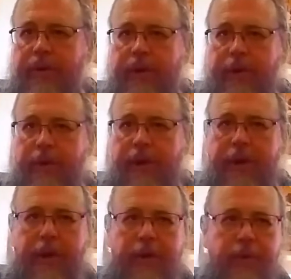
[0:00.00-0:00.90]
the year
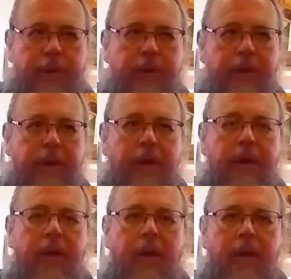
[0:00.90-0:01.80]
800,
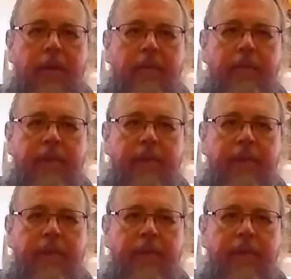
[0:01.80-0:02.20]
um,